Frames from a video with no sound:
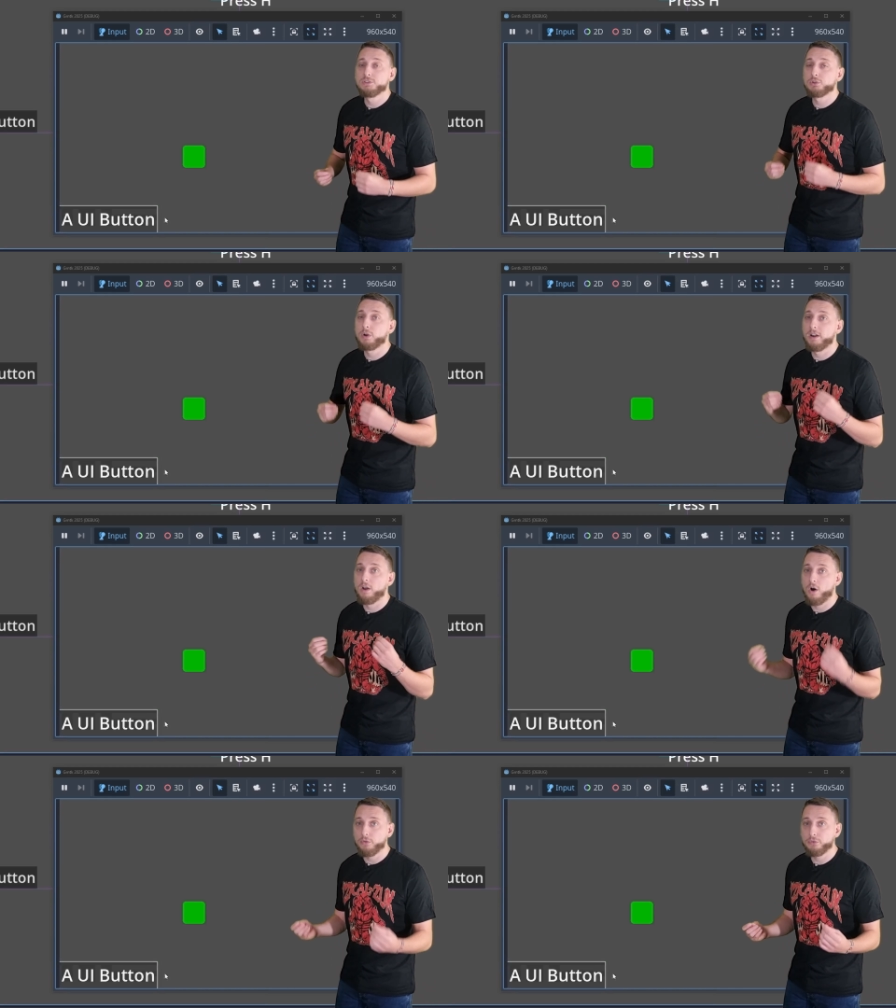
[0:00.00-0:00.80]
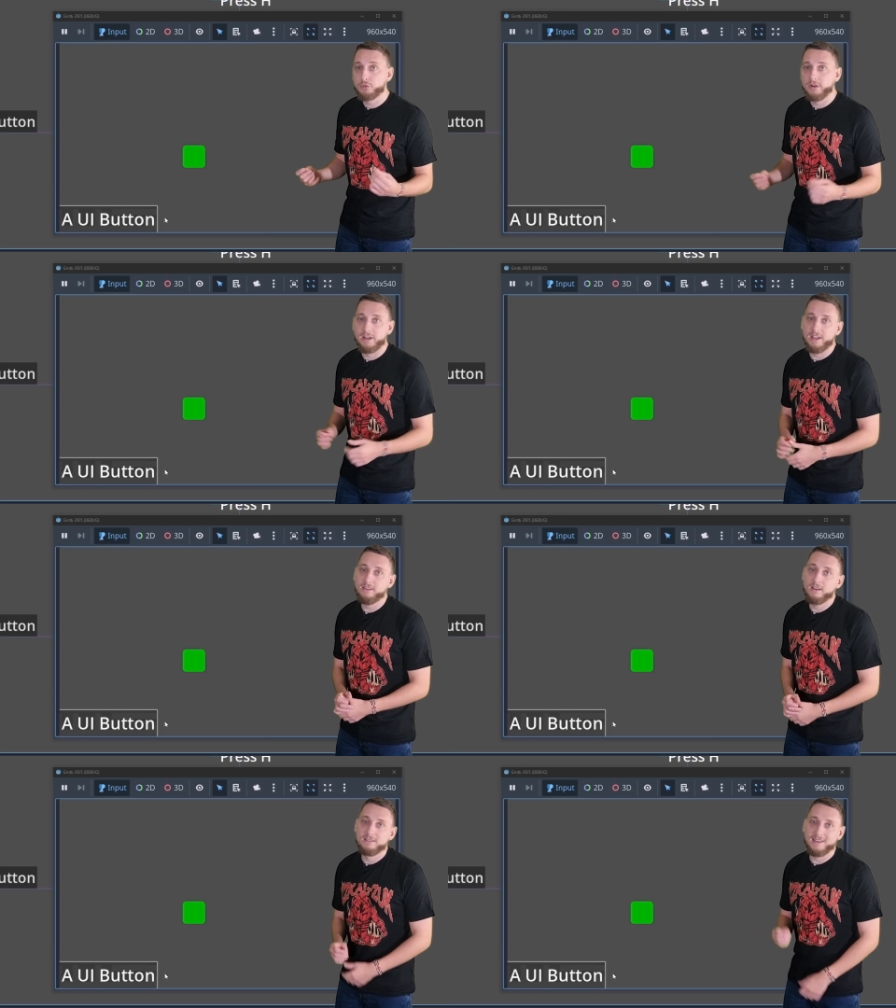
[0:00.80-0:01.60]
to create an on-screen
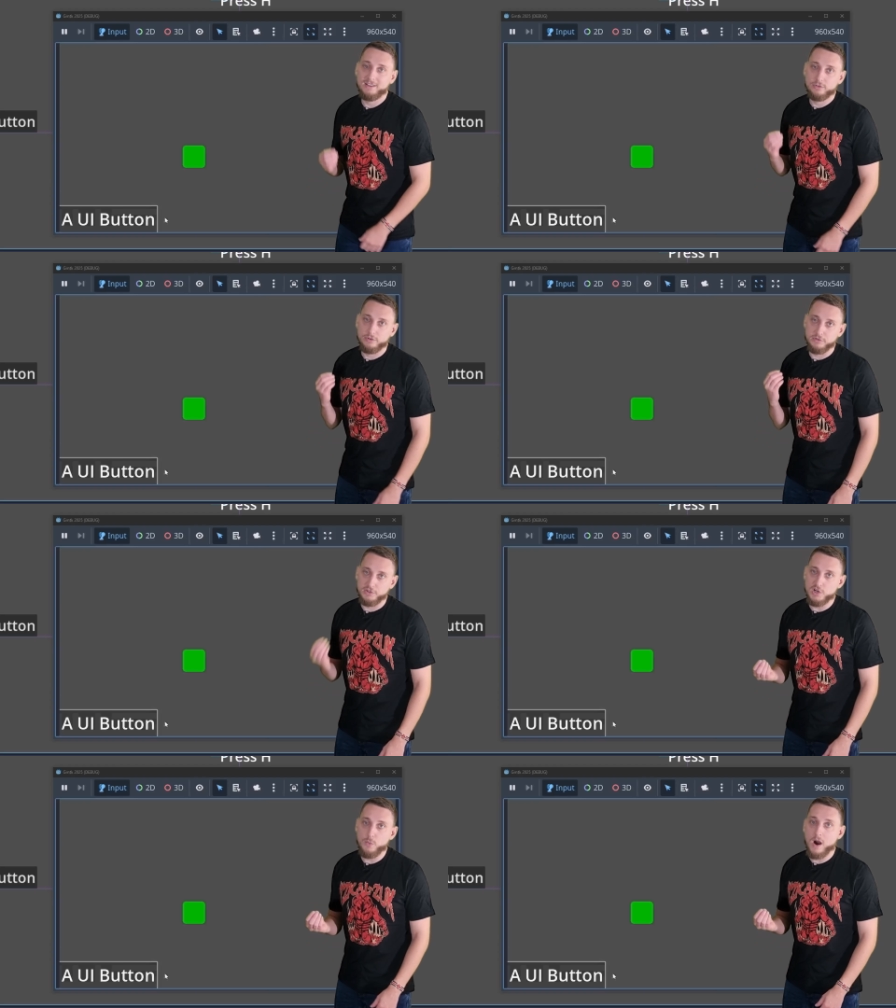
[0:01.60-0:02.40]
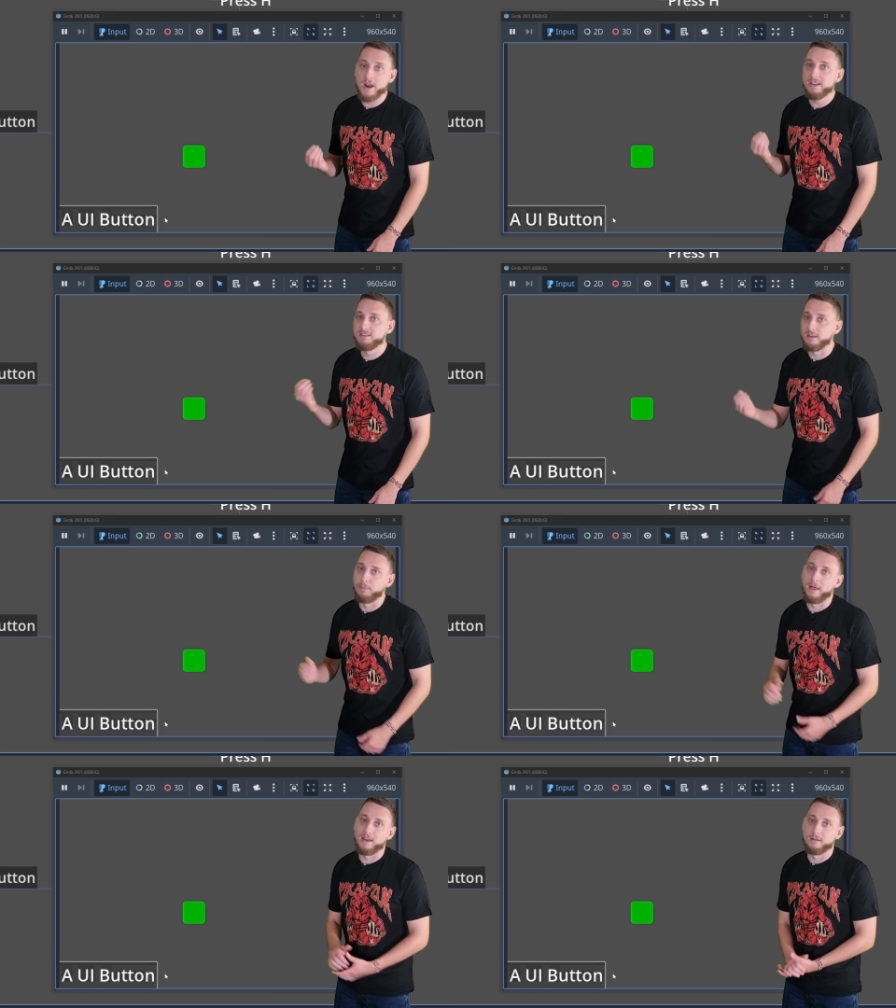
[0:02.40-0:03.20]
hint to introduce UI to the
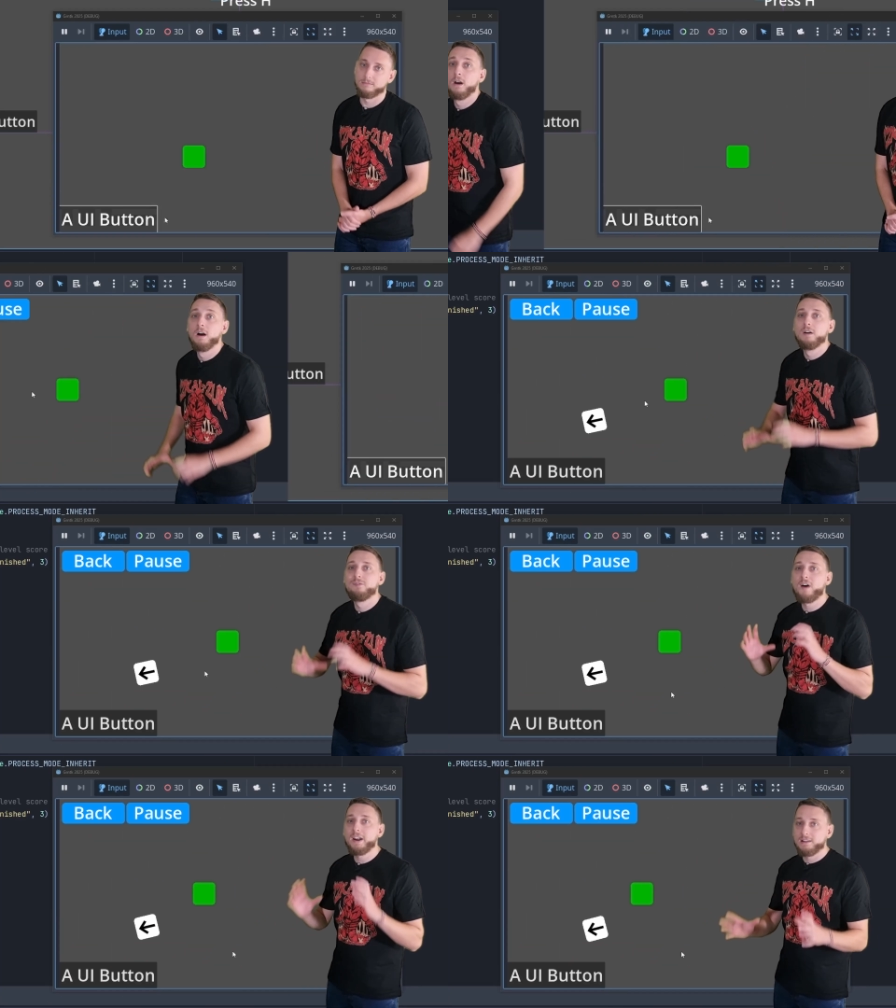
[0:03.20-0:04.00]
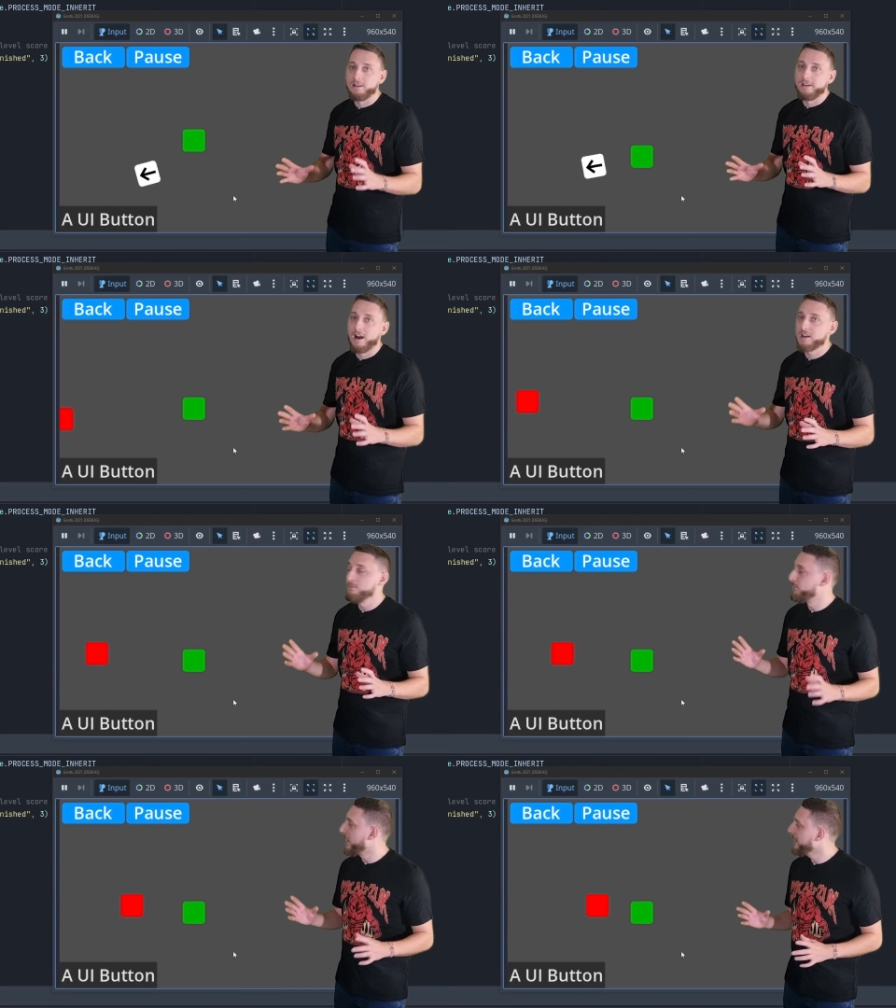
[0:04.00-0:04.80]
player. Finally, I
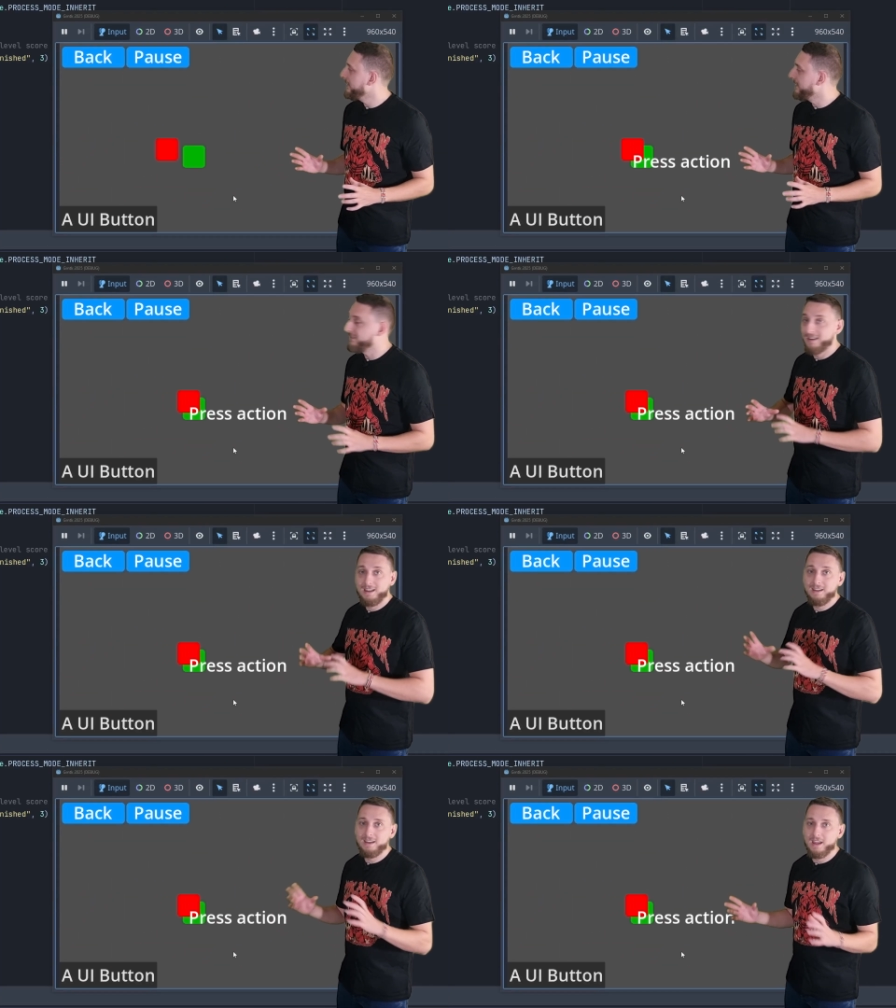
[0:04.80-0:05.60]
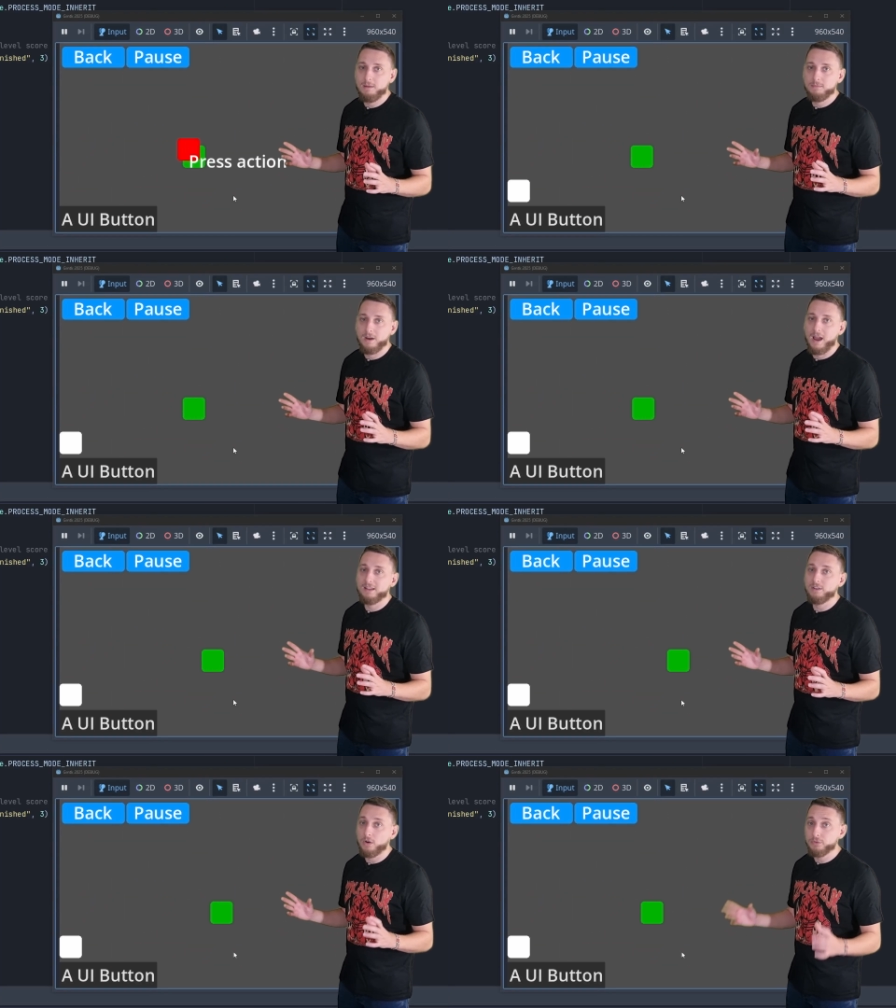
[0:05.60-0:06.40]
combined these in-game
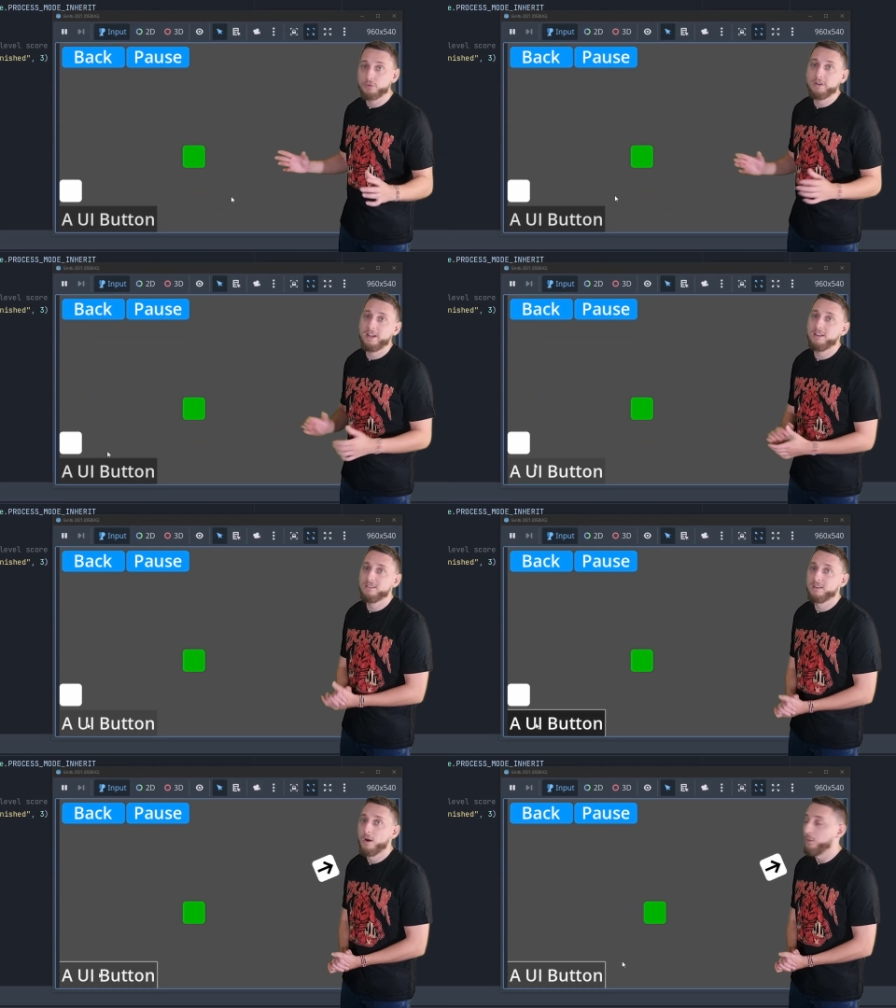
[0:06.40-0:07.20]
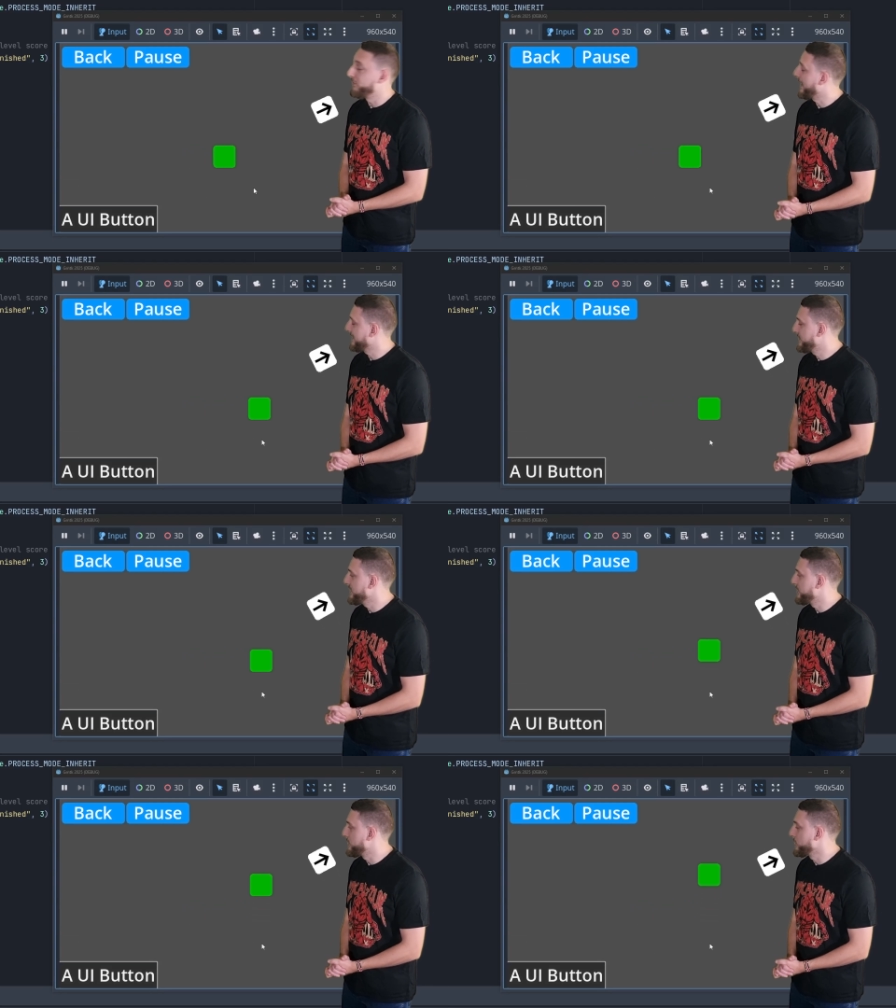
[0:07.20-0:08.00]
and on-screen hints with last
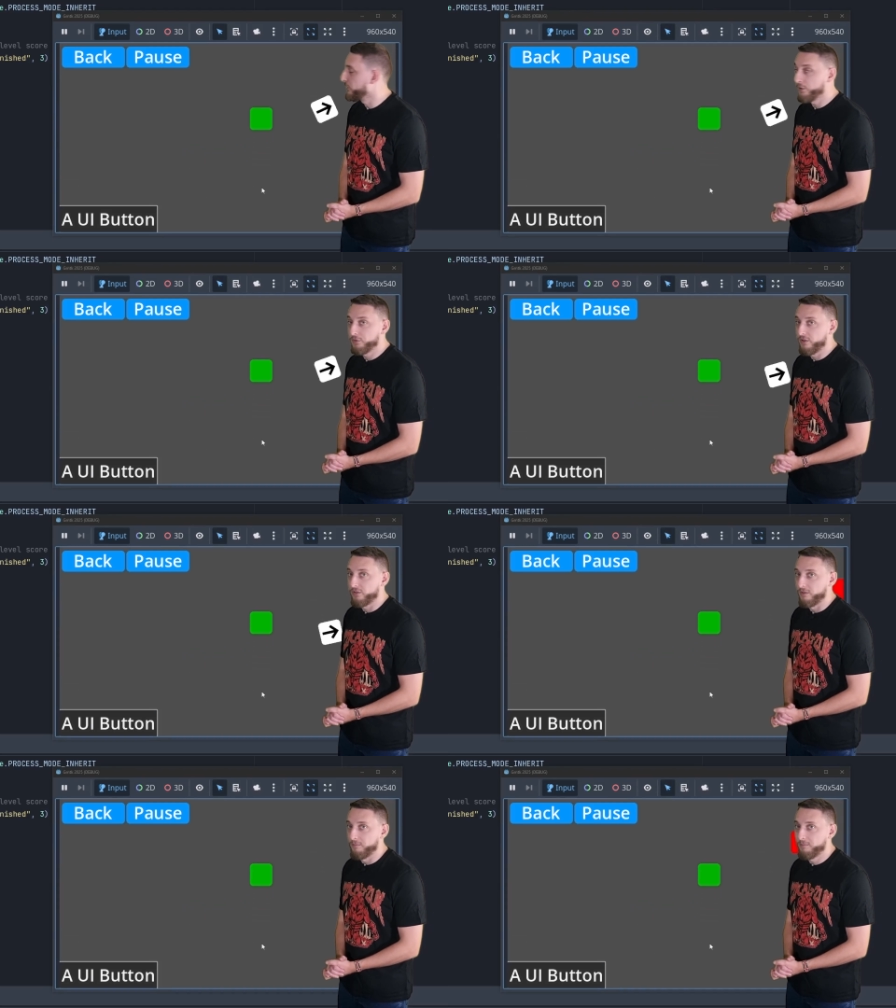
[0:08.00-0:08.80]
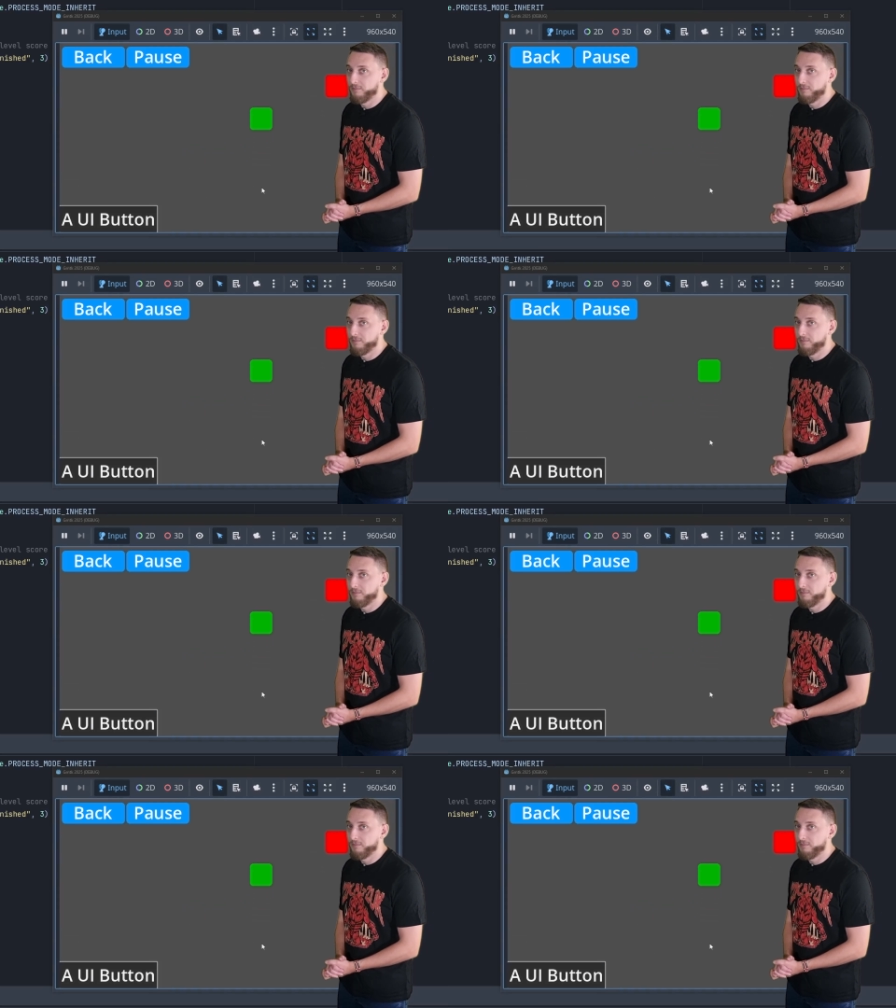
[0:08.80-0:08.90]
year's tutorial system.